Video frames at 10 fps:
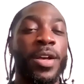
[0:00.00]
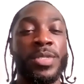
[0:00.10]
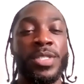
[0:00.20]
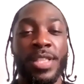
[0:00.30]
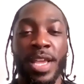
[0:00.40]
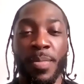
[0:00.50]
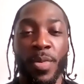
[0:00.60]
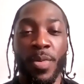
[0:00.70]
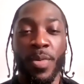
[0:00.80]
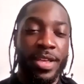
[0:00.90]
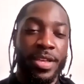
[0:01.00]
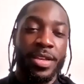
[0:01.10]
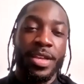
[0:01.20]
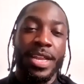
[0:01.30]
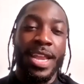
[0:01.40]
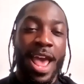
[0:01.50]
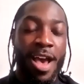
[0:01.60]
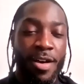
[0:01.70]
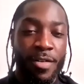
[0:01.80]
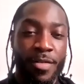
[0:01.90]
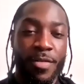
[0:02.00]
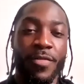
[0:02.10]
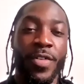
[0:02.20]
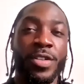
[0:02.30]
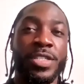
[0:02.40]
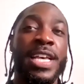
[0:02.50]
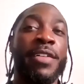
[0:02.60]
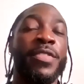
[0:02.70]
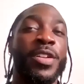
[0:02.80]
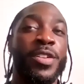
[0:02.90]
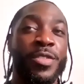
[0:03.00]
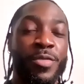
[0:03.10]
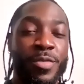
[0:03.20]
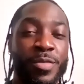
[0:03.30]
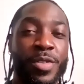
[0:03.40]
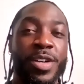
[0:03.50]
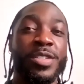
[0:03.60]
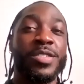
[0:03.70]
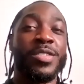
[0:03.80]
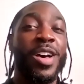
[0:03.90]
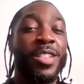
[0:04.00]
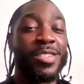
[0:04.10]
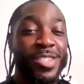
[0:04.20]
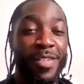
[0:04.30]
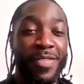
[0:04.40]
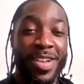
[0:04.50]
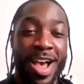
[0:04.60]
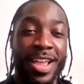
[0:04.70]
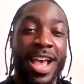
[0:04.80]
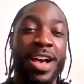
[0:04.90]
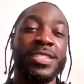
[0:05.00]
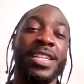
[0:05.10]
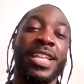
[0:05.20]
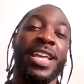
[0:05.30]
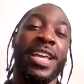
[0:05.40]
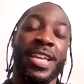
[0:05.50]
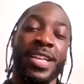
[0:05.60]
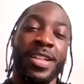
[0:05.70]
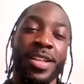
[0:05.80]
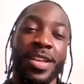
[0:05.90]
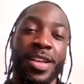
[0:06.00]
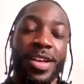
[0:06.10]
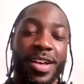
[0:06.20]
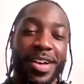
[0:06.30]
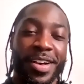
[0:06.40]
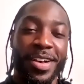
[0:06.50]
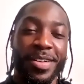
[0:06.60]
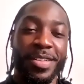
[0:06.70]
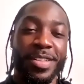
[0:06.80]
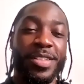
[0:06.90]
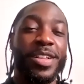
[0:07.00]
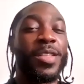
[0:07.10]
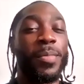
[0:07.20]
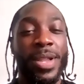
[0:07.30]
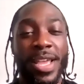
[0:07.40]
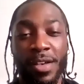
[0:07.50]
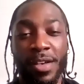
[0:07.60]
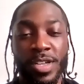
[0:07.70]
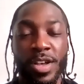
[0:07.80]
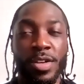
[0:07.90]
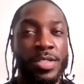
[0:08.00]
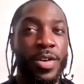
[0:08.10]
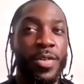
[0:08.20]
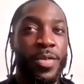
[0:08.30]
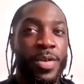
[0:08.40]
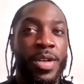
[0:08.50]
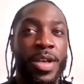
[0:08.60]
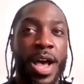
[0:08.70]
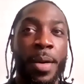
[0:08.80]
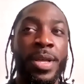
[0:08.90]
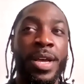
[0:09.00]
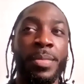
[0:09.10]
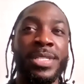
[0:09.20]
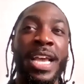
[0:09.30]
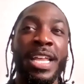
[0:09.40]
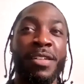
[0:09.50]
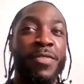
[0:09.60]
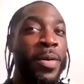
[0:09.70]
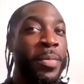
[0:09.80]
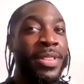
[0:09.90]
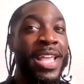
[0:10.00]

up to that point now versus having to do another song for knockouts and then the playoff song. So I'm taking it from